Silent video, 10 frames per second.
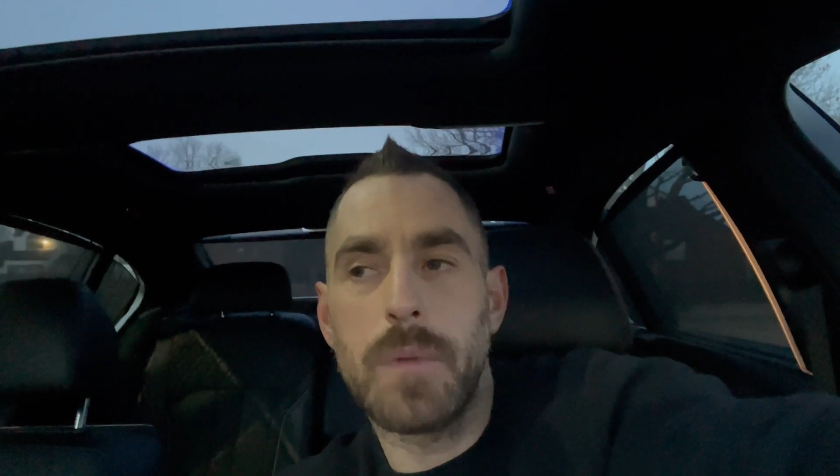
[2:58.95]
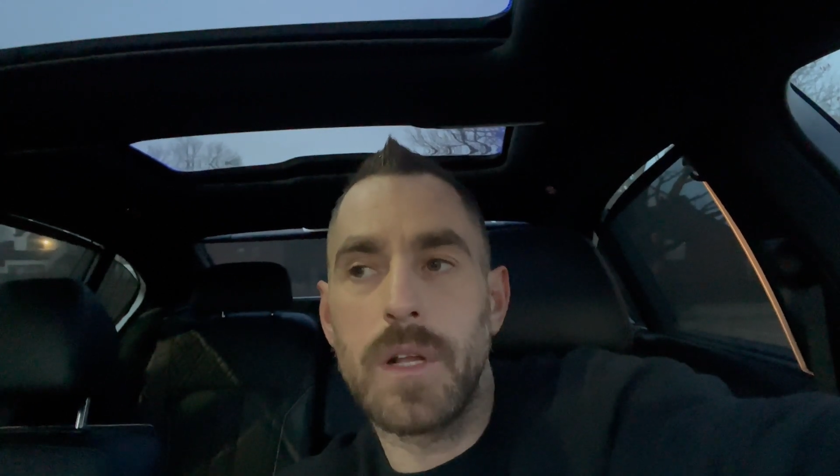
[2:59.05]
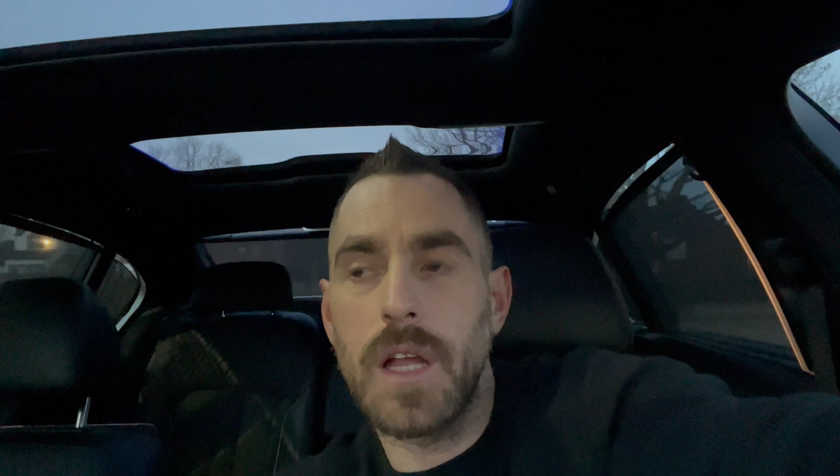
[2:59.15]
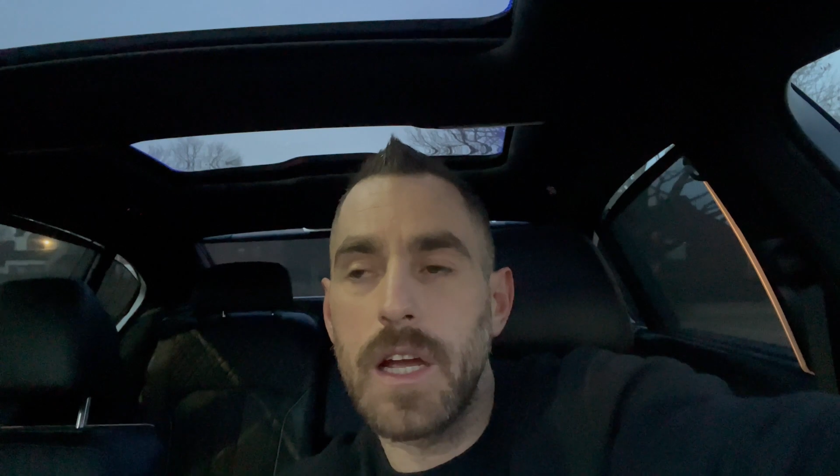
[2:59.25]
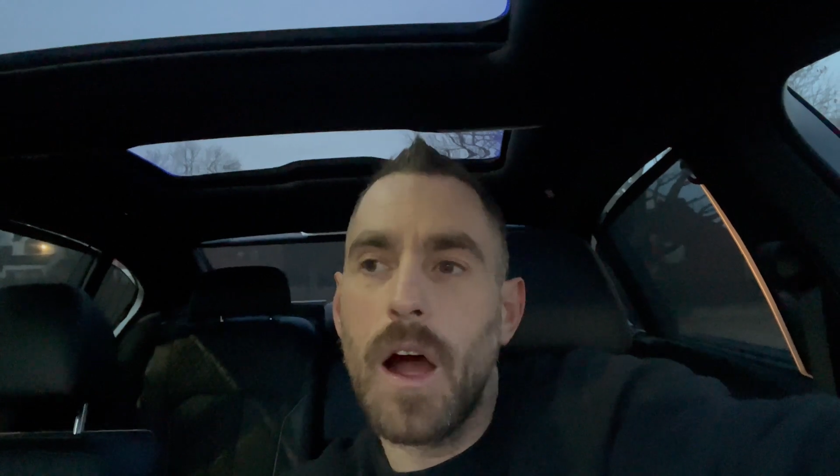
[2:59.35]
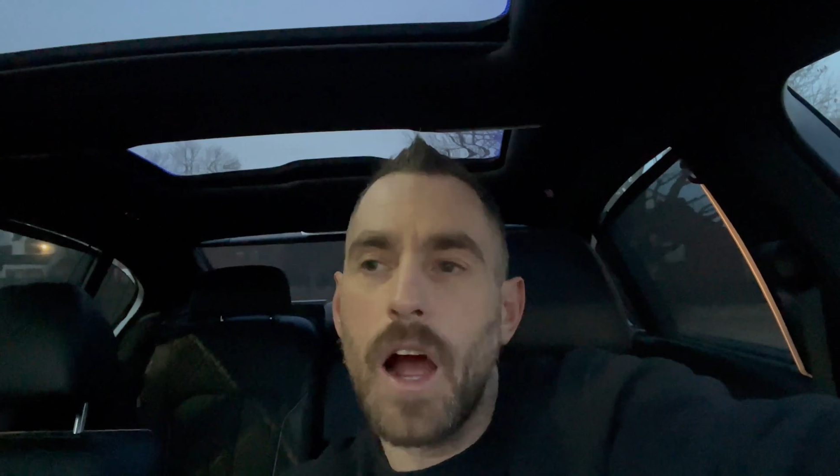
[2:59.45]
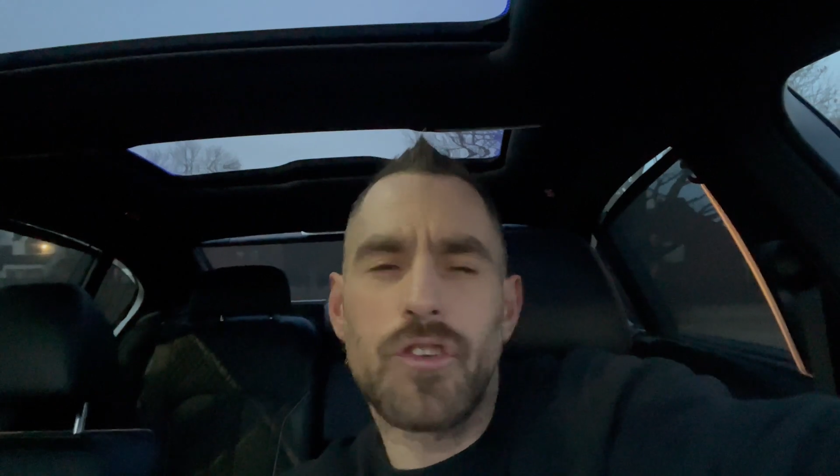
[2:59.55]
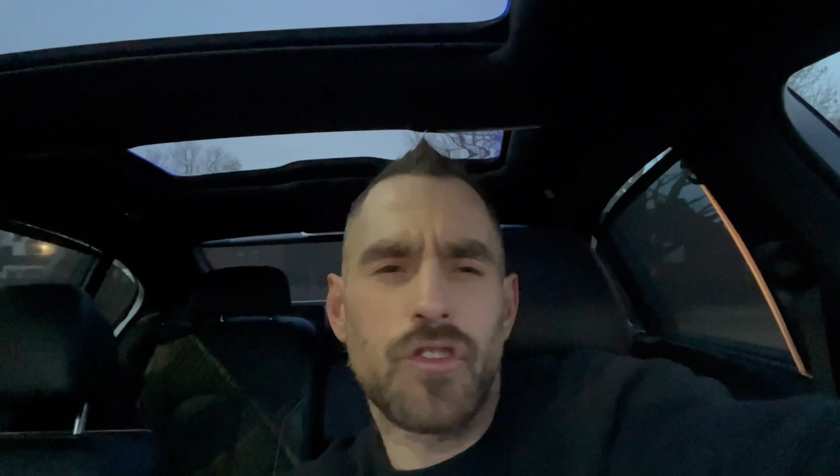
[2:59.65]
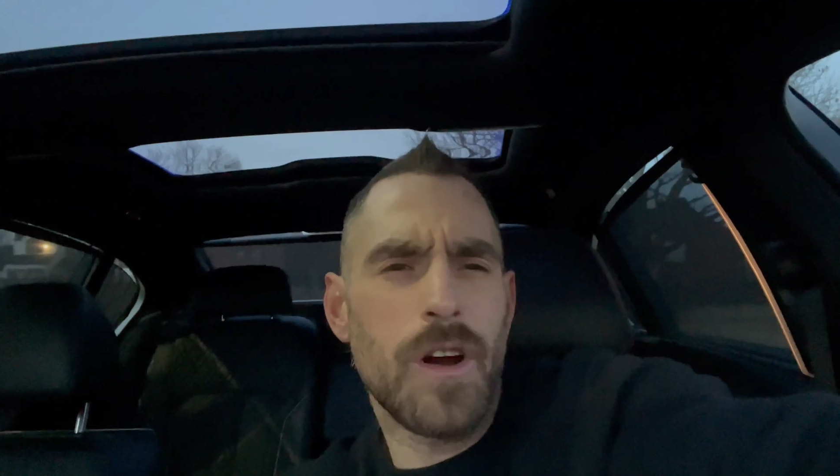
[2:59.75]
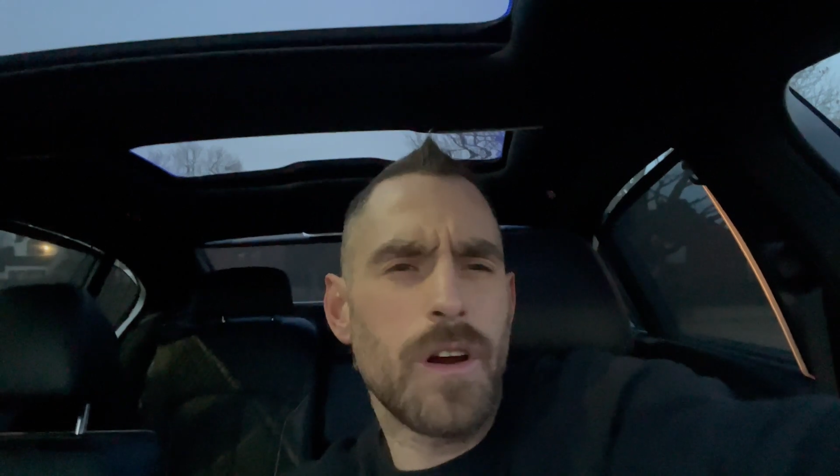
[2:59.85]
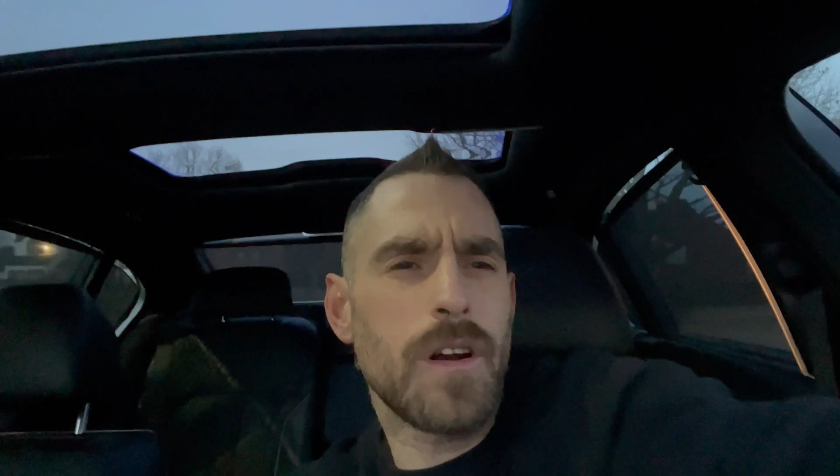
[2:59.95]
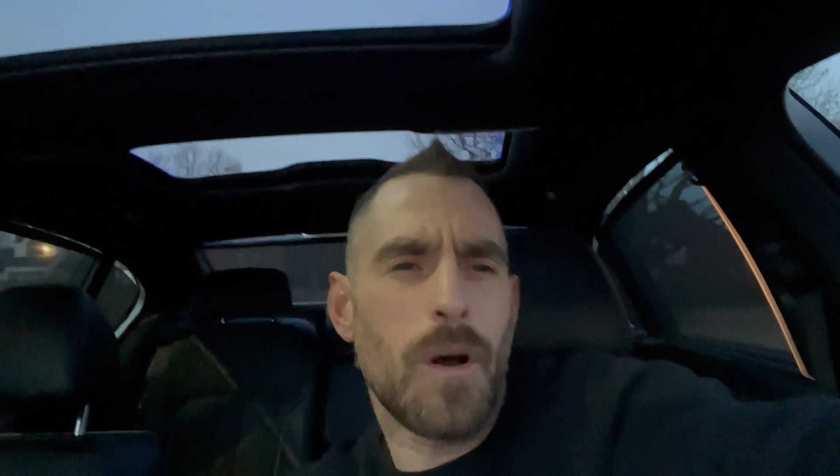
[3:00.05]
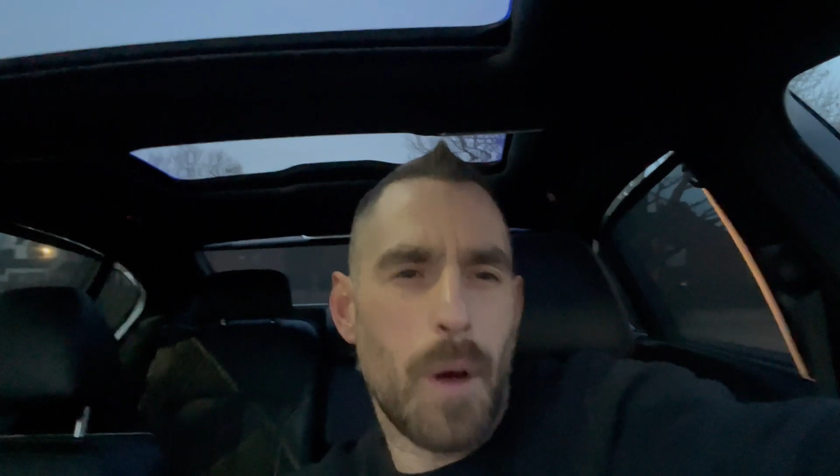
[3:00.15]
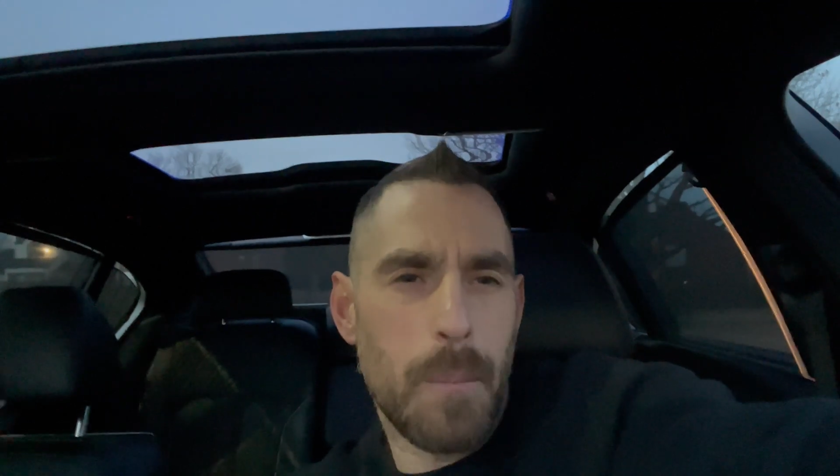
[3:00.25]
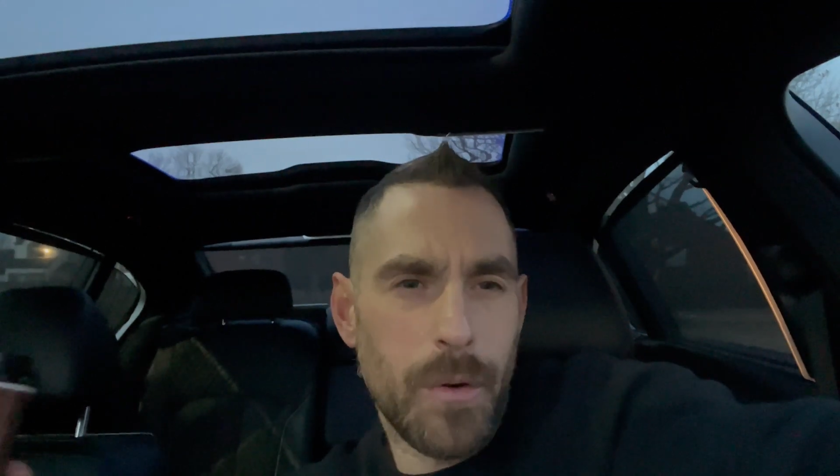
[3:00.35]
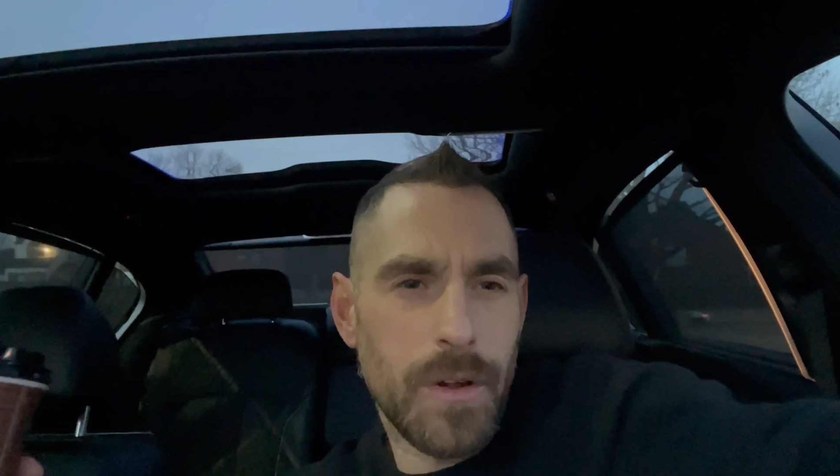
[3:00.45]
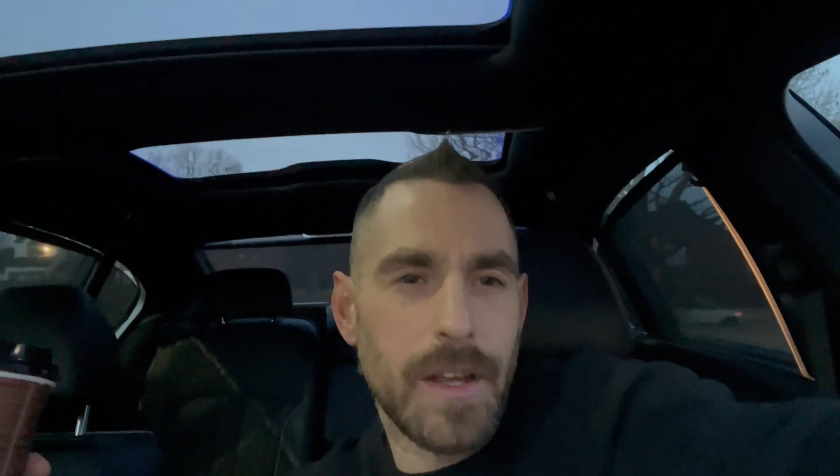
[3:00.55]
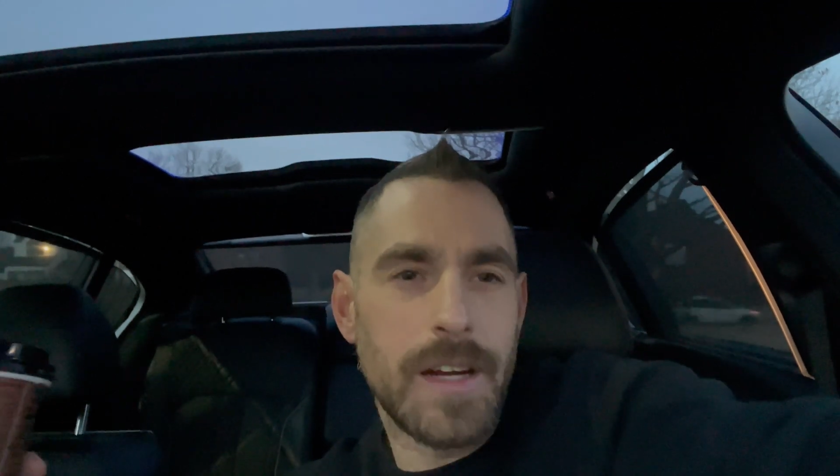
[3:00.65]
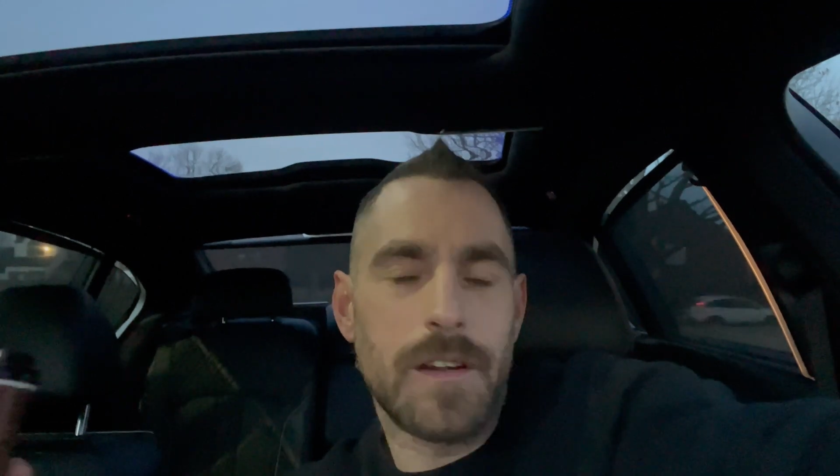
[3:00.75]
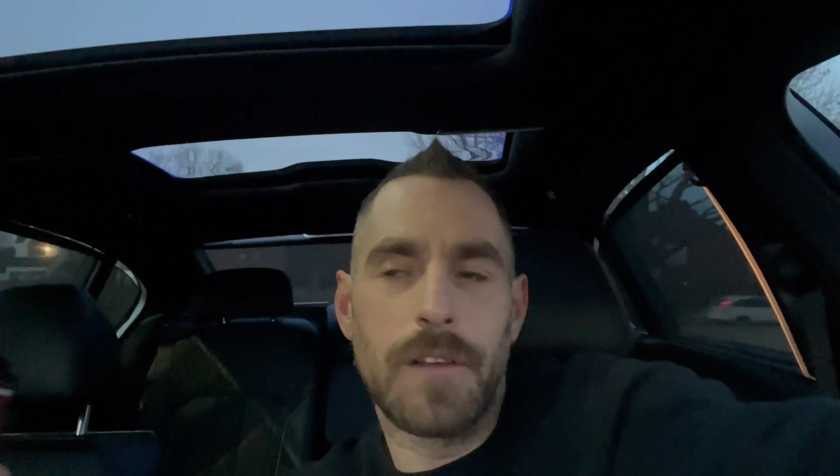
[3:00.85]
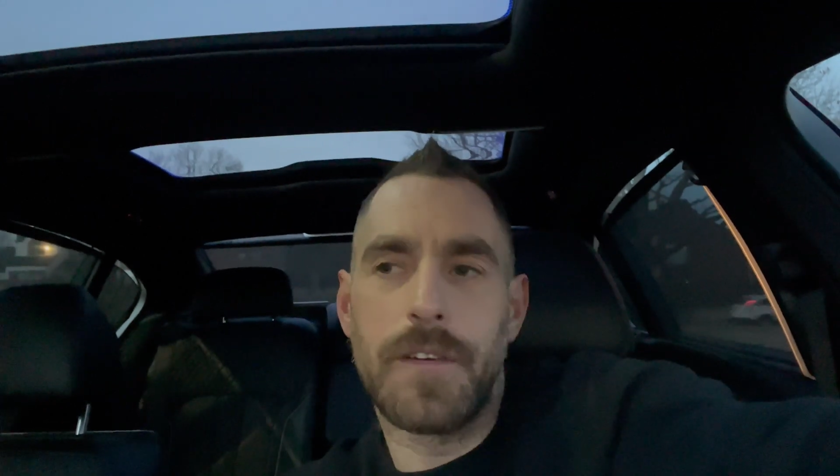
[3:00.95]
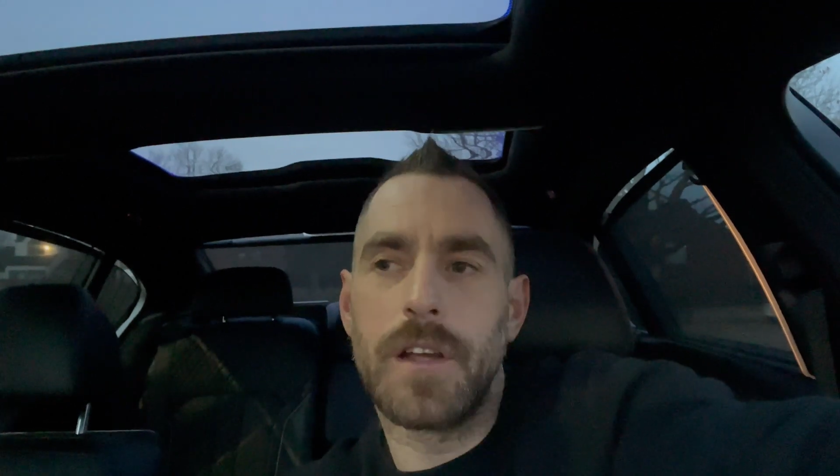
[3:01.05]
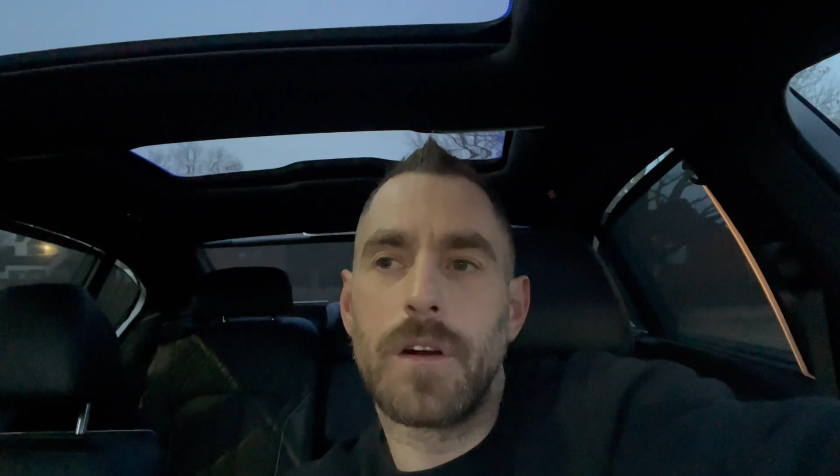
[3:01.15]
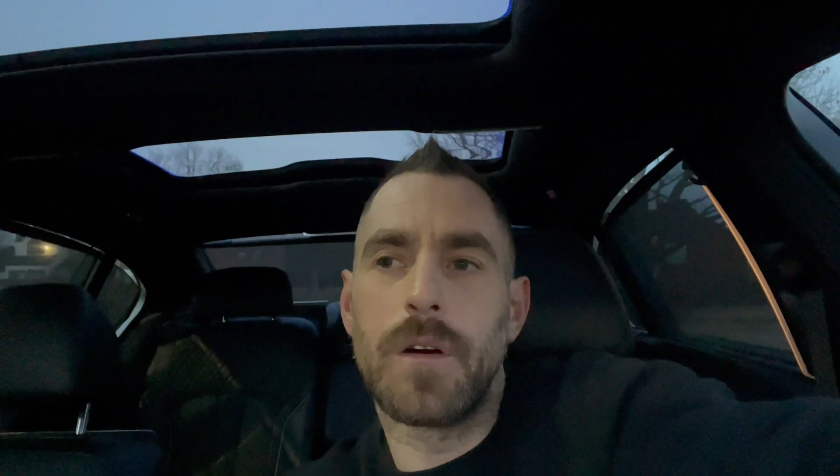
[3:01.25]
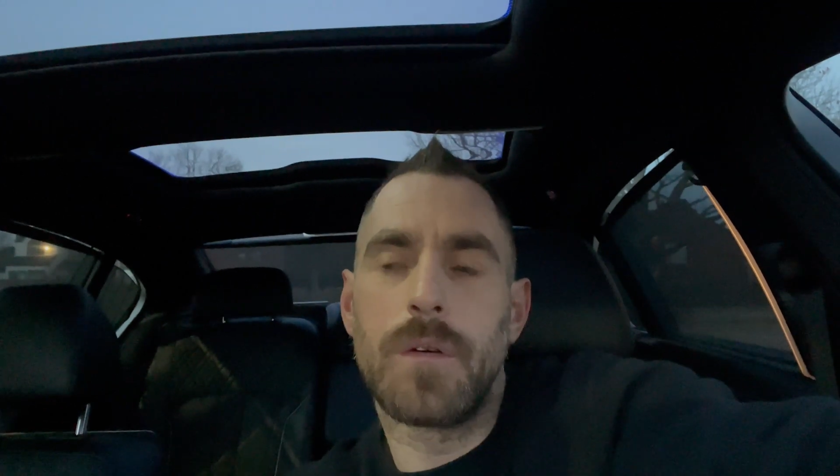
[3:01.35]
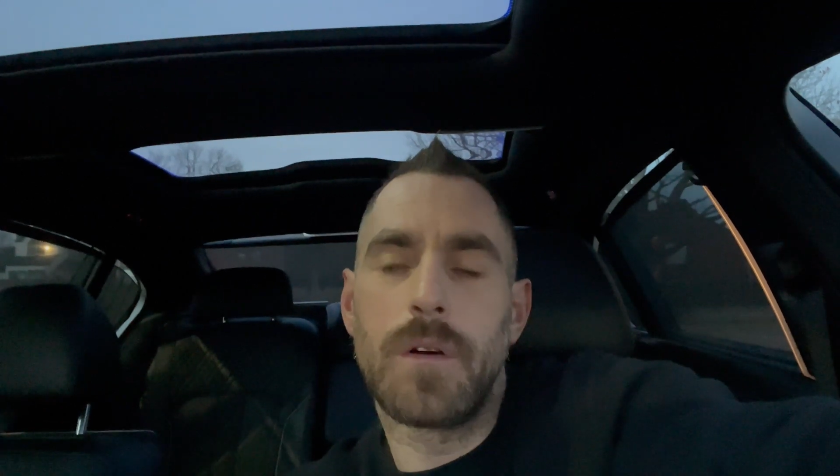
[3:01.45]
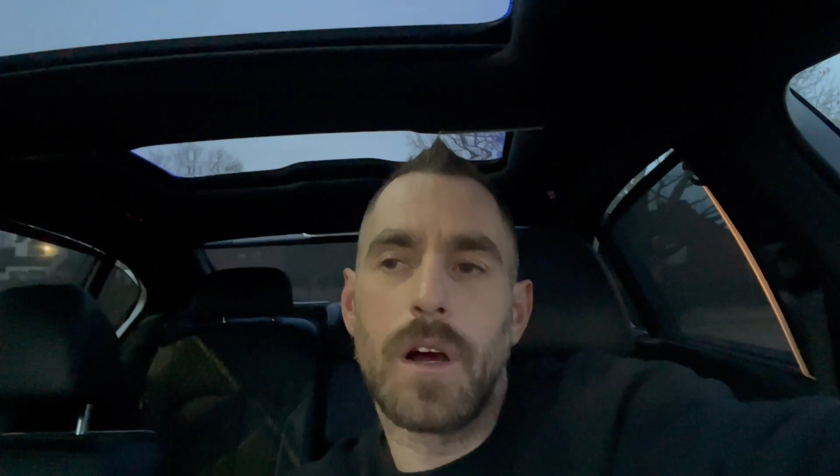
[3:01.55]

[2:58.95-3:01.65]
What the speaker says: but I'll put a link to the video.